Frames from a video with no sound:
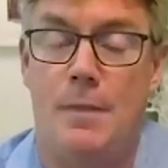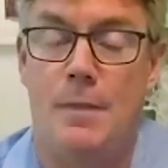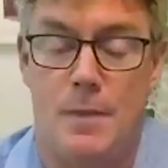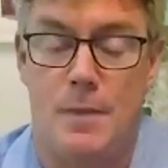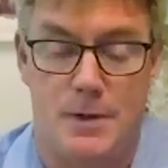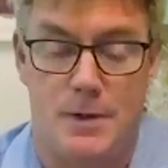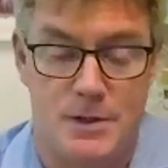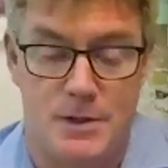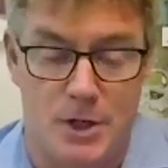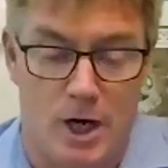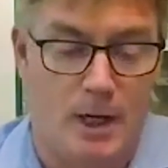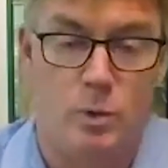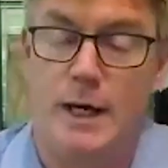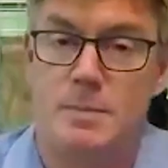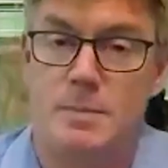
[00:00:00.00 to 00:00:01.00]
At the
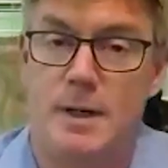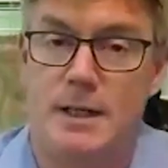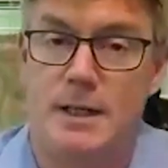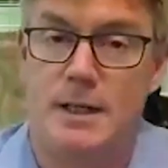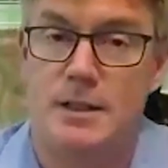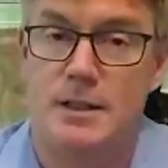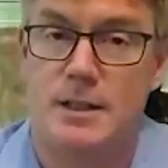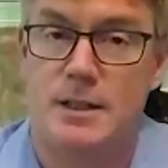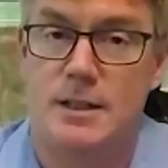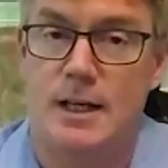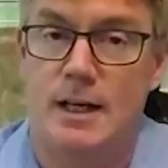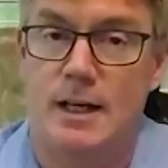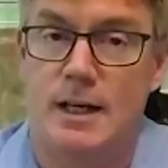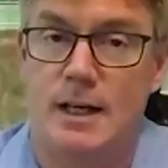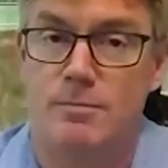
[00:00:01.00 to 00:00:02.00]
time, we expected to
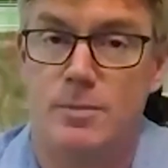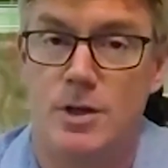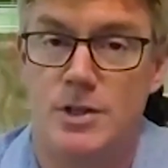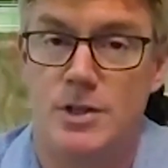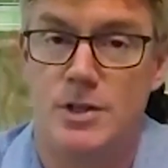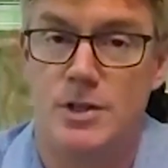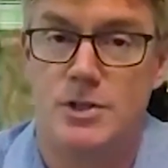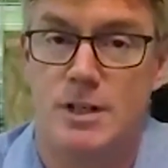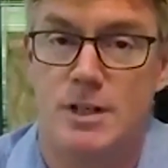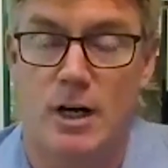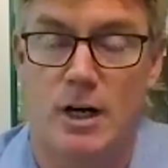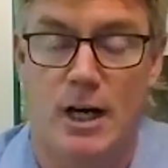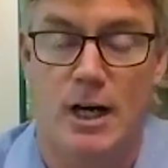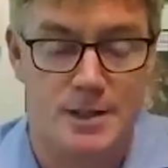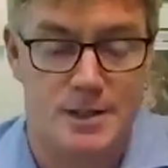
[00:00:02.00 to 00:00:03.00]
have mercenaries
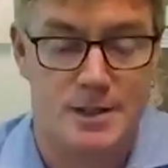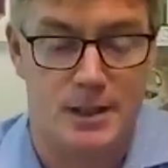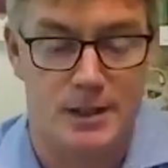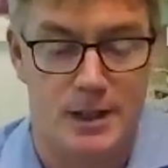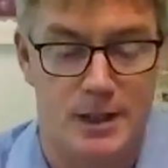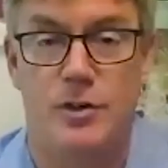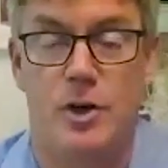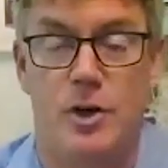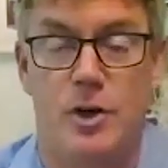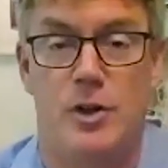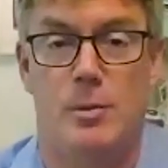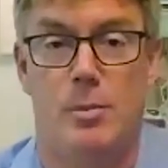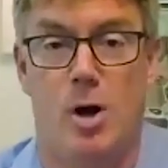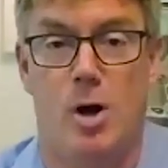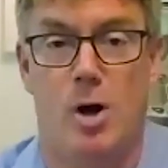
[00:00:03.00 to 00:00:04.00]
overrun us and
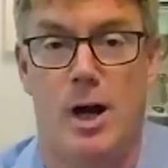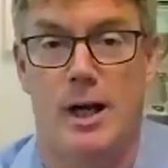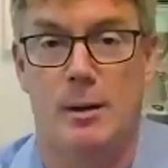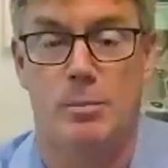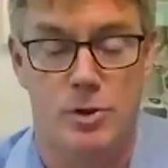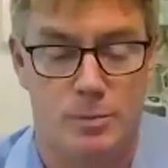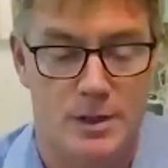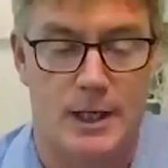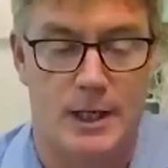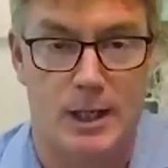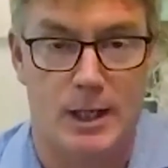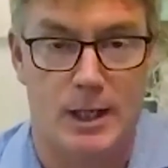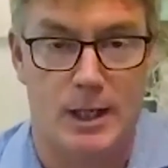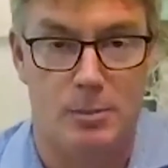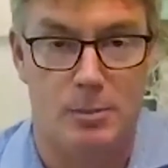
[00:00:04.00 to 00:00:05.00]
further mining pushed
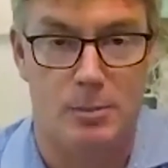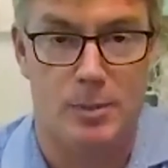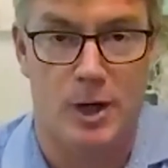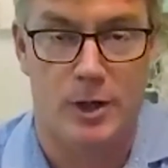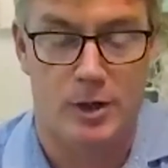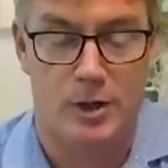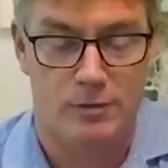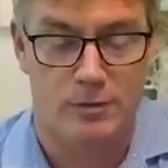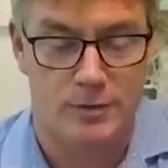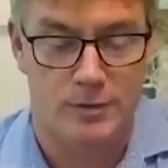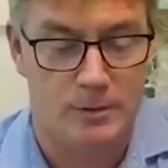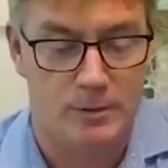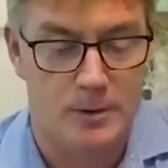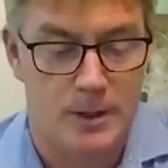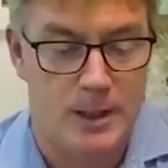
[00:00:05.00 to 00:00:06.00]
upon us, like in
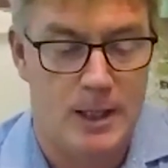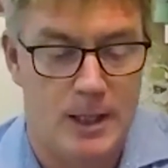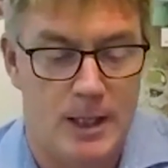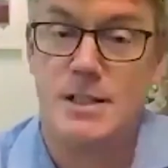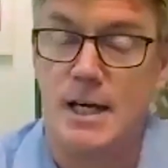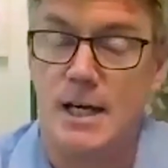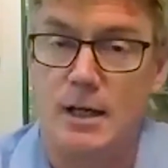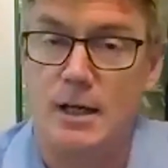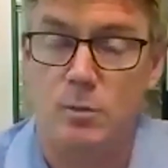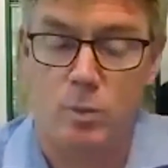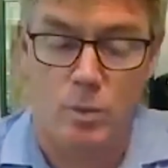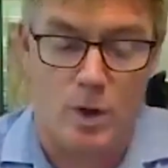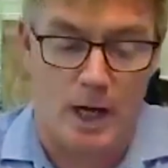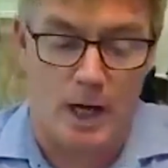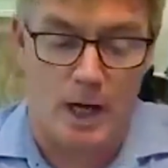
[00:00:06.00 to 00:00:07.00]
Bougainville.
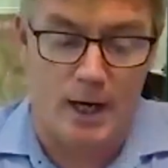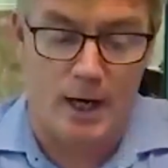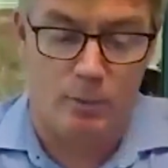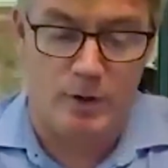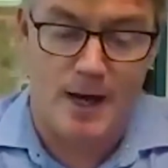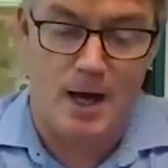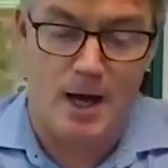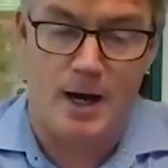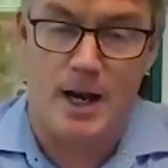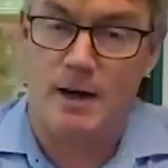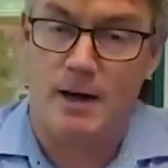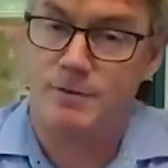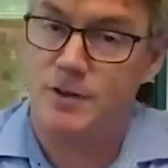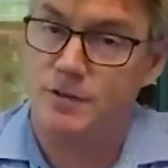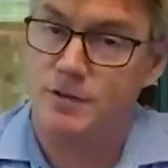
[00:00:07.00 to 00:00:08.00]
Instead, we
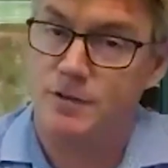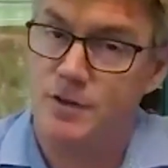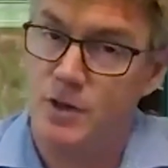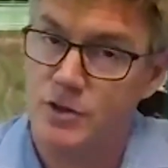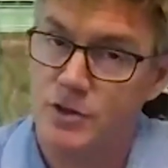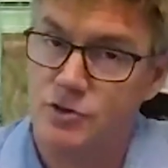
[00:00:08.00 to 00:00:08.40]
found after